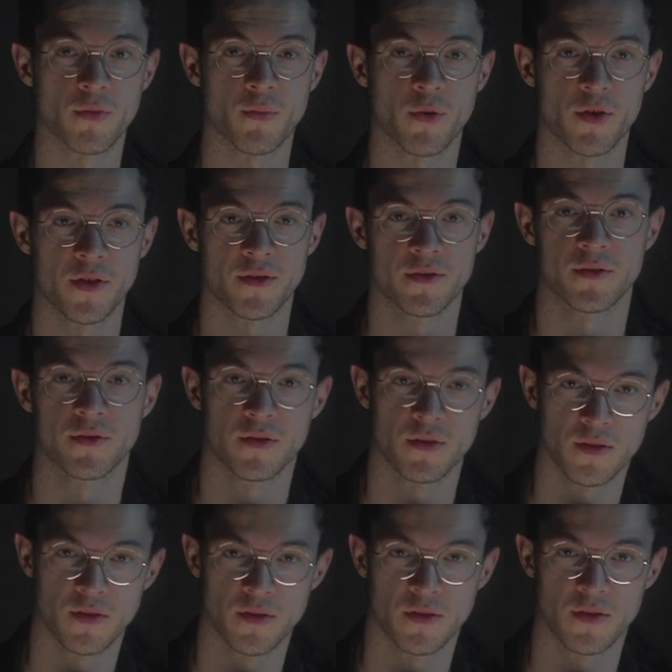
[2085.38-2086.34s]
about it
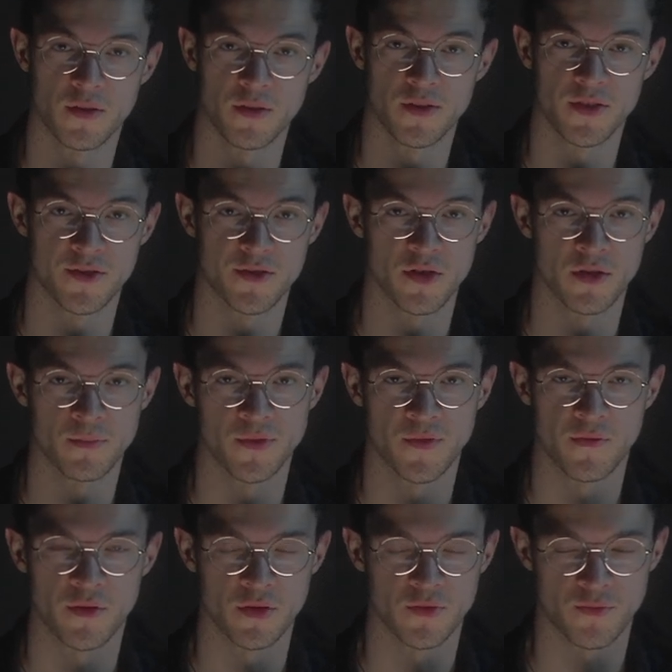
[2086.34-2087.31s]
in these terms, it
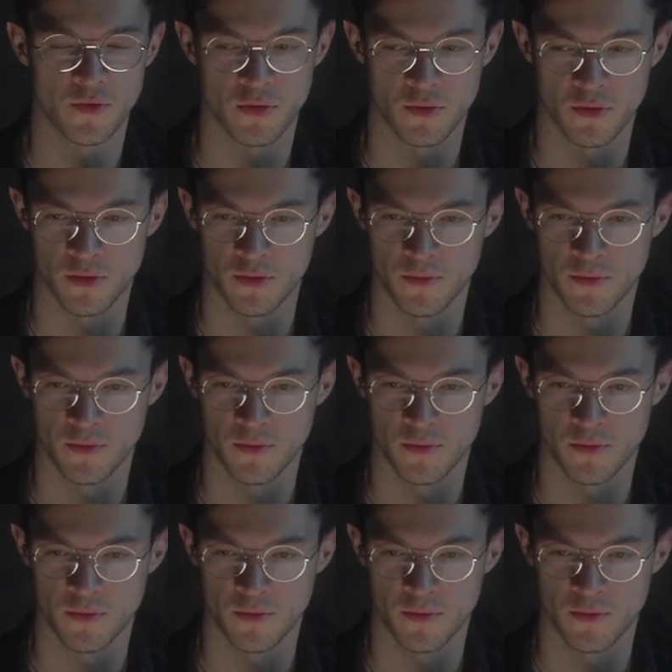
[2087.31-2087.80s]
feels wrong.